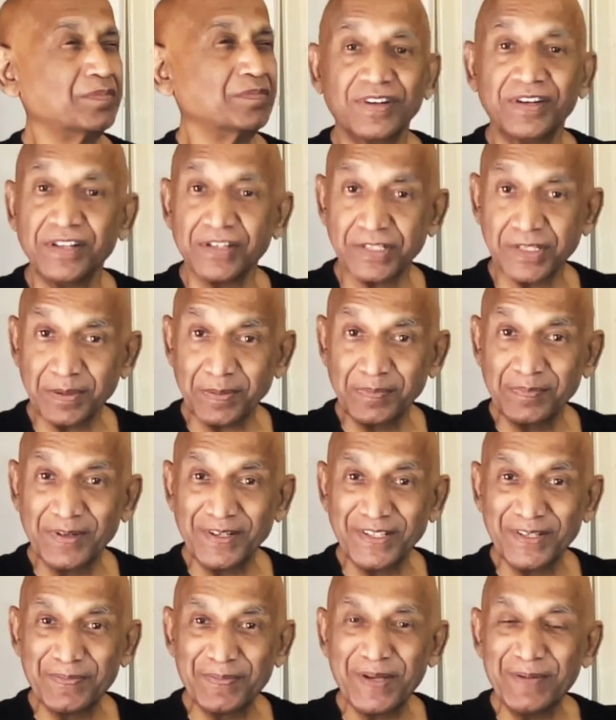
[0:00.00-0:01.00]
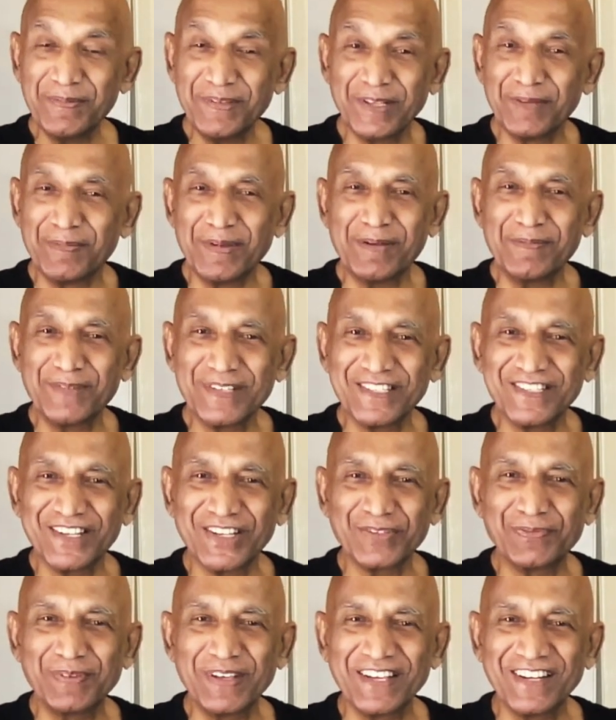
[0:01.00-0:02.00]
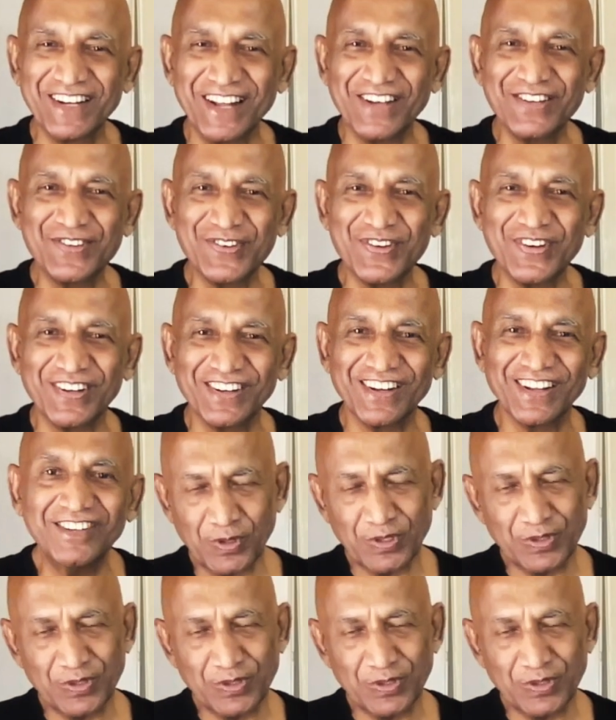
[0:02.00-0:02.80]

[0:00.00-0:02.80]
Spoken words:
Disturbed by the baby is just being natural.